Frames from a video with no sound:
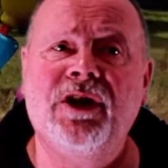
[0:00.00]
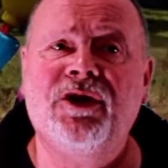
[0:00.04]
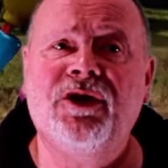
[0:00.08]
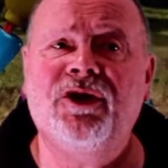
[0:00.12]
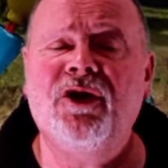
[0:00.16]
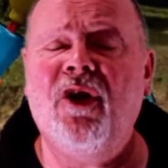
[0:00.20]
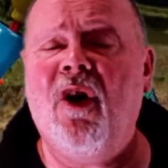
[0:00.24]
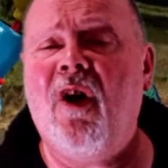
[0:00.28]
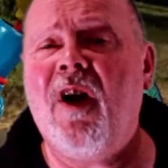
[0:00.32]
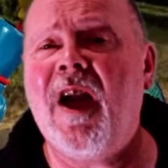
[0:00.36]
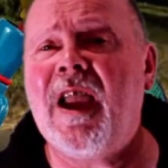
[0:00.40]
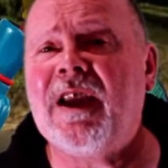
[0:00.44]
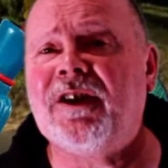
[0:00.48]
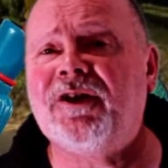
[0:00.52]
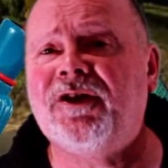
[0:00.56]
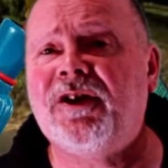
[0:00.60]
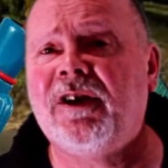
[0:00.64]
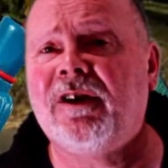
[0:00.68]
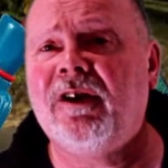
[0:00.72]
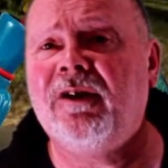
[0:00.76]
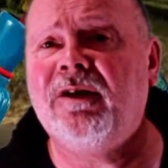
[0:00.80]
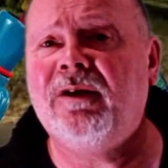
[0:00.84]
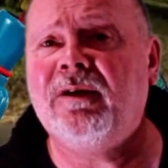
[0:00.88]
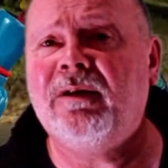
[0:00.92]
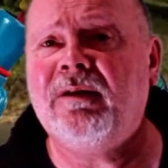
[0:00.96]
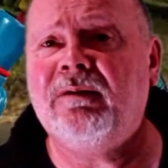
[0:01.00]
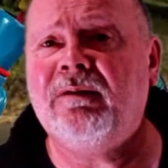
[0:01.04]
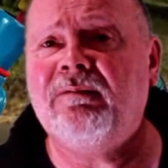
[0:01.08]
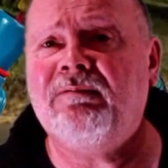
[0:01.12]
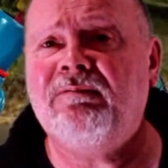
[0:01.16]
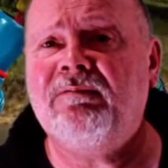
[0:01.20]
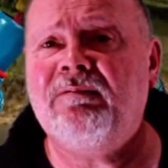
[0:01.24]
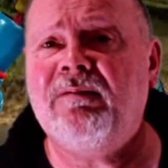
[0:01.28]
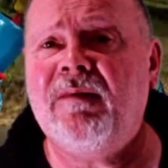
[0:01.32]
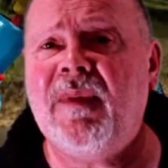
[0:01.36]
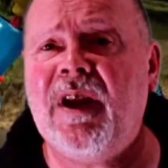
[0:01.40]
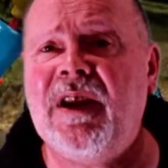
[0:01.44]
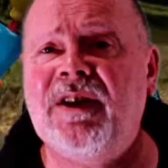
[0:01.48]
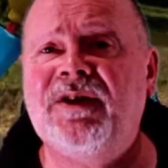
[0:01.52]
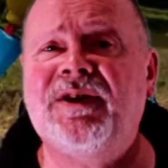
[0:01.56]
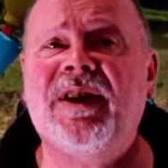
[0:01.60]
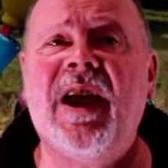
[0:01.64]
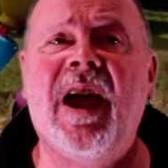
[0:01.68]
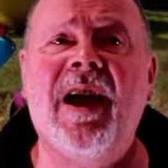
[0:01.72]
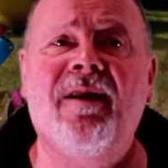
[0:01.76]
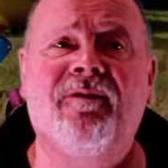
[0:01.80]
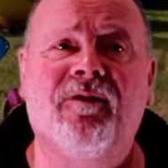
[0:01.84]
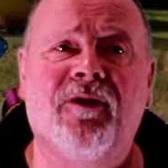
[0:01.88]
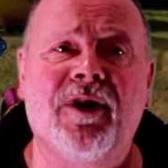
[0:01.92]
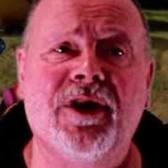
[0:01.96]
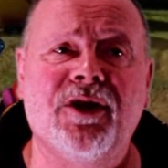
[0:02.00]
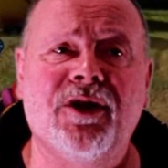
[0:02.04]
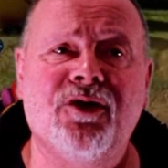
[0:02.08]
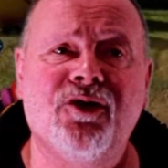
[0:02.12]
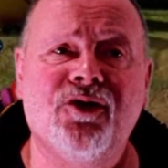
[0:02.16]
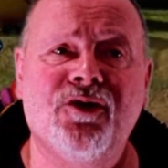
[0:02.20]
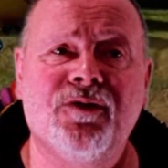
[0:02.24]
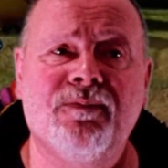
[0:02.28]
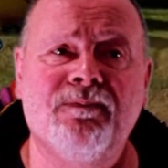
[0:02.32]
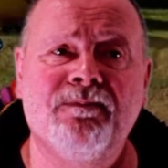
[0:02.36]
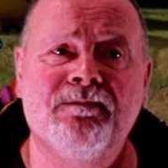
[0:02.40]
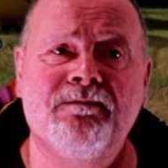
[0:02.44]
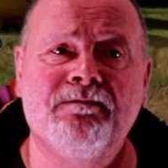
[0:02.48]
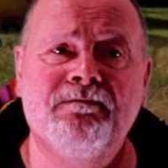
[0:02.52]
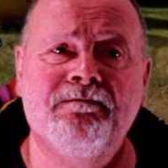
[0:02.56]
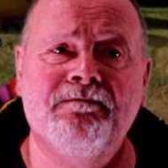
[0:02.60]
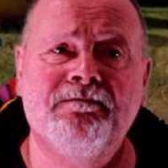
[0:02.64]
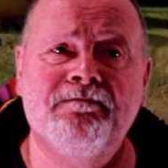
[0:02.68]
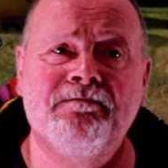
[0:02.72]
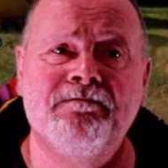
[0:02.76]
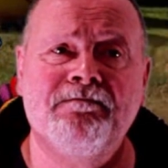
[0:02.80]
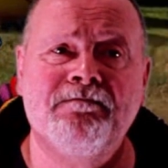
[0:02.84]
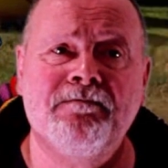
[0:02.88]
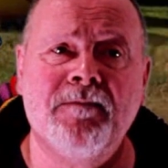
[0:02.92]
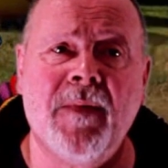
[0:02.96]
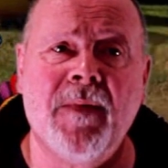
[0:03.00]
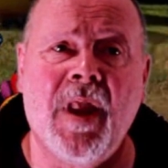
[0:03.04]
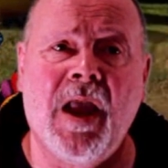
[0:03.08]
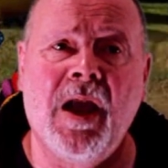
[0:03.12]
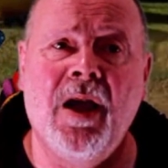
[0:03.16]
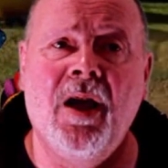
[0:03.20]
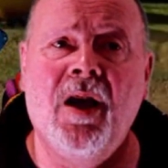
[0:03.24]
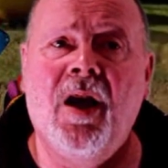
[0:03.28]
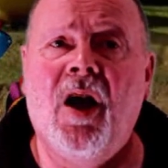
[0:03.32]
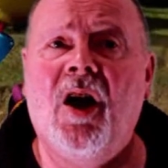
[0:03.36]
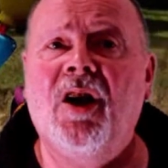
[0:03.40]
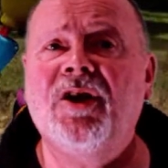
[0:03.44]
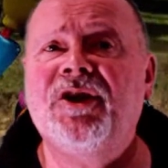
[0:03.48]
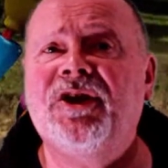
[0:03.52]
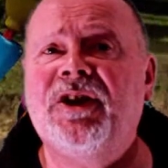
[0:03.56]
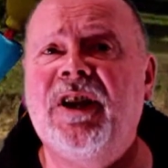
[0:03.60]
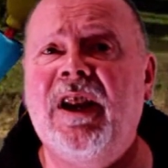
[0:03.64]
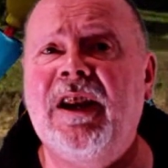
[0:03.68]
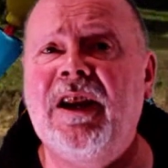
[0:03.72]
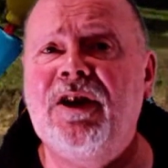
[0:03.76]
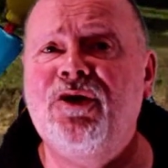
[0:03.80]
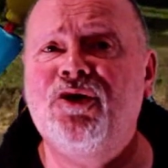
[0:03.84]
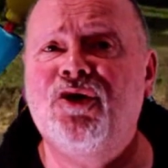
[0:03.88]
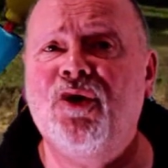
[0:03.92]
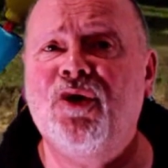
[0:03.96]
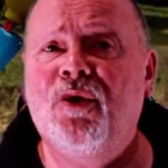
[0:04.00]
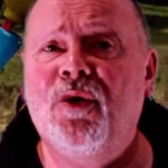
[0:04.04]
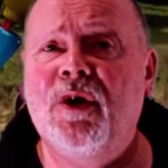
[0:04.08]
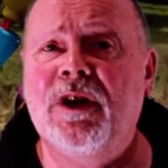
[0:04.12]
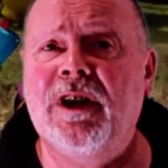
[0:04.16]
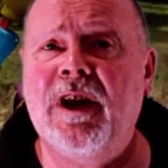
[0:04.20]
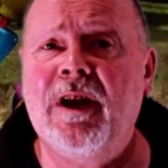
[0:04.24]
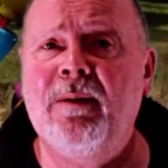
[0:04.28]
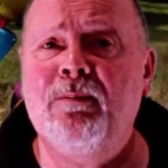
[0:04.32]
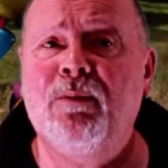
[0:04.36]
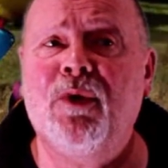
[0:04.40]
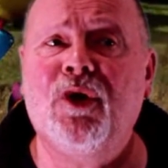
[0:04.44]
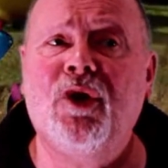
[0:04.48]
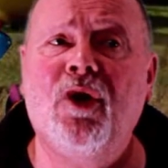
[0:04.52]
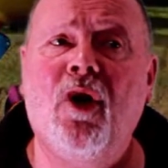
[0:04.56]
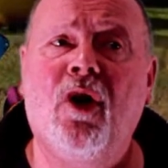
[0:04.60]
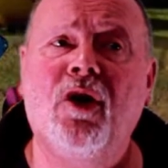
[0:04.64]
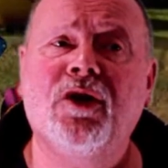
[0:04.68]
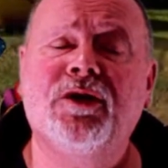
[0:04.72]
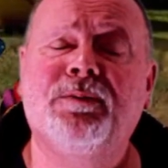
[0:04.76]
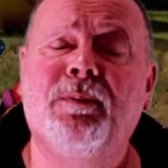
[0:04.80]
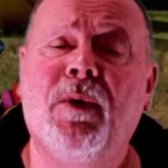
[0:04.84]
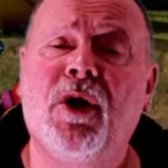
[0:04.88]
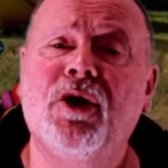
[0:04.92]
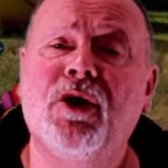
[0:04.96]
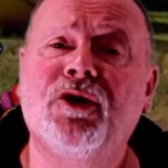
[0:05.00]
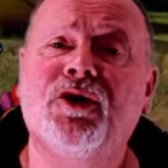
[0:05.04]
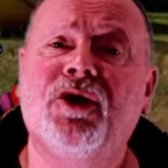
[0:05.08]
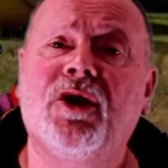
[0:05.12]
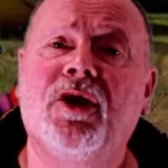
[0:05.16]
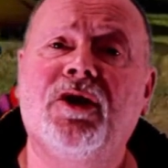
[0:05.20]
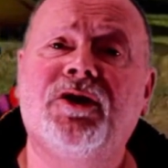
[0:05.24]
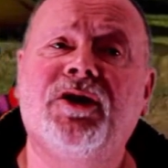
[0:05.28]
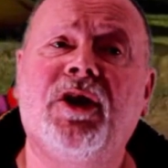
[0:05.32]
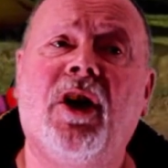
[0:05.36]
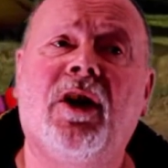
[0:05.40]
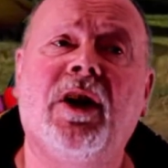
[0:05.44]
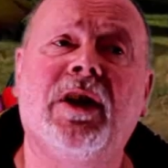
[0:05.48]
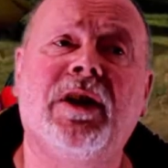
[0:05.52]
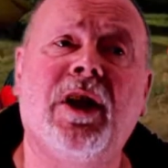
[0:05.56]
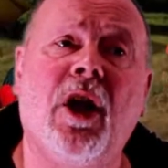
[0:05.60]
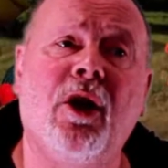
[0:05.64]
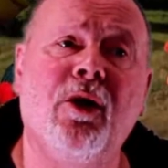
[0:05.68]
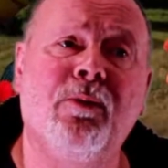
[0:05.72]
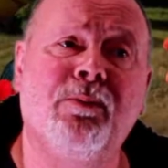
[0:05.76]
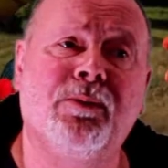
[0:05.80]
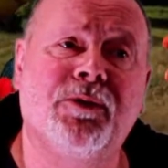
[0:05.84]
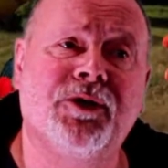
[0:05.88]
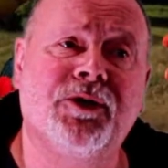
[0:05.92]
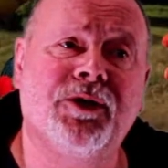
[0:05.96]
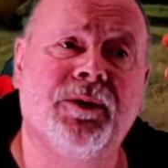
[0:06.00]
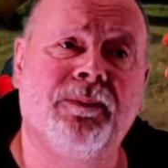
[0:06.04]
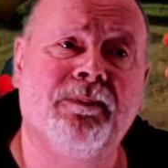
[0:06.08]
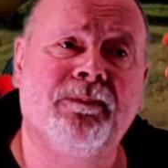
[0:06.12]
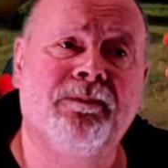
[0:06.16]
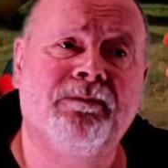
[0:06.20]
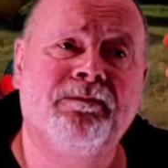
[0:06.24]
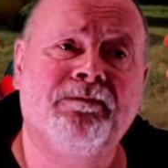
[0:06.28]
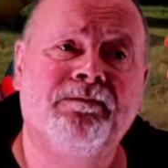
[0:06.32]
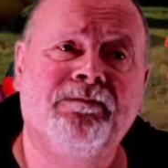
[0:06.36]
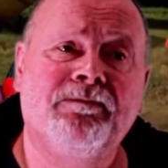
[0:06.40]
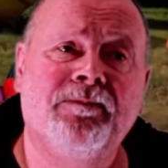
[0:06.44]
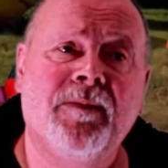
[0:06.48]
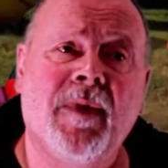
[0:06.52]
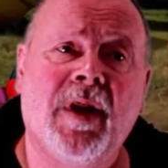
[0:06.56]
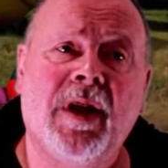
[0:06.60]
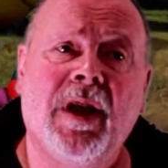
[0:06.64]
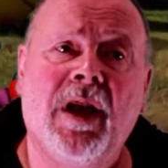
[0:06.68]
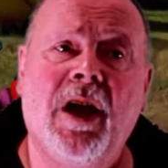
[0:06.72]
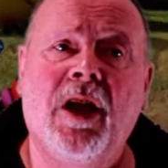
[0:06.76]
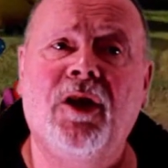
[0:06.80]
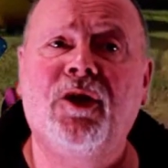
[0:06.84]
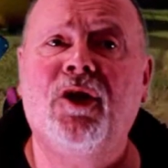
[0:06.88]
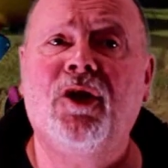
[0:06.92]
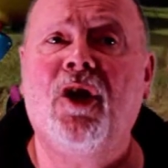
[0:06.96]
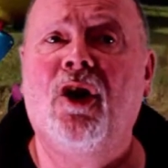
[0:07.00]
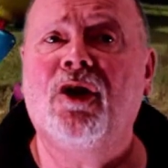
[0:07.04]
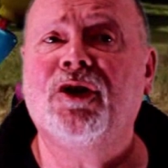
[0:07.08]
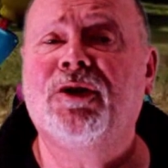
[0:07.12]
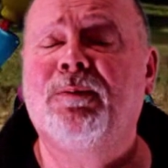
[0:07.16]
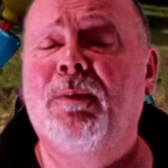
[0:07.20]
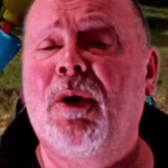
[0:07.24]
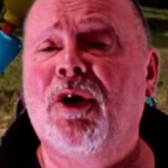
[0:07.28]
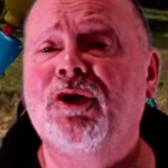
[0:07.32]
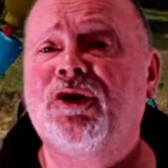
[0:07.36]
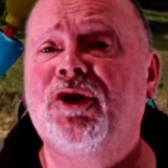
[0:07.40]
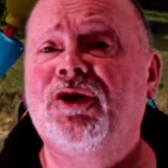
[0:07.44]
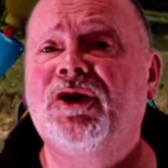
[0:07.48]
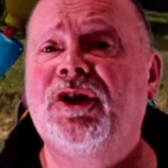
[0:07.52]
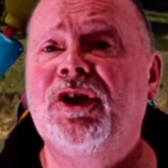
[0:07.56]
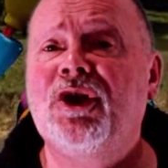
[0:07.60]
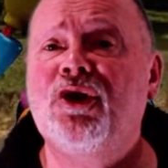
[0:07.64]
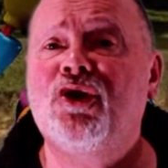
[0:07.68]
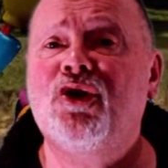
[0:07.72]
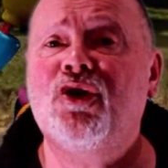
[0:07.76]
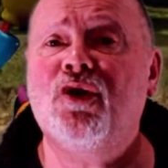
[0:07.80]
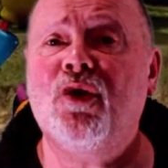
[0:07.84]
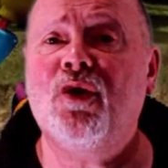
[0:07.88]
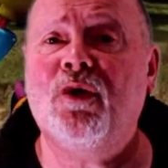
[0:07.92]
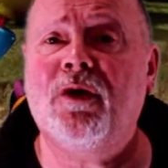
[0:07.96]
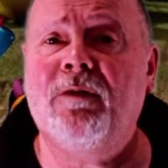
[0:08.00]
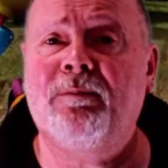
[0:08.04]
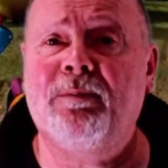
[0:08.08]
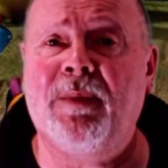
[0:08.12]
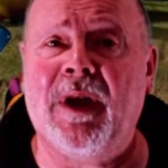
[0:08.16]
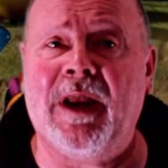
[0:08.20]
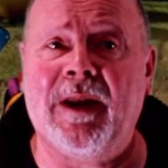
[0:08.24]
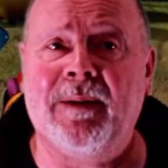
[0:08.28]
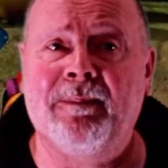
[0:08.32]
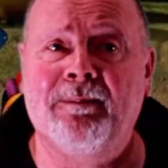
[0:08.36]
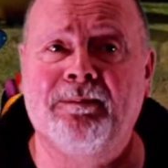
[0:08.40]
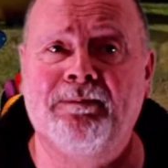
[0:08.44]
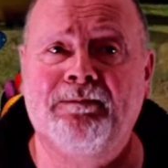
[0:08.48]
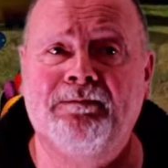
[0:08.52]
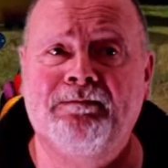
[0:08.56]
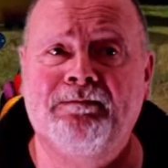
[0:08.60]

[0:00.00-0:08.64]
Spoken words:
It's not excellent, it's average. I still enjoyed it, but not as much as I'd hoped, and not as much as it should have been.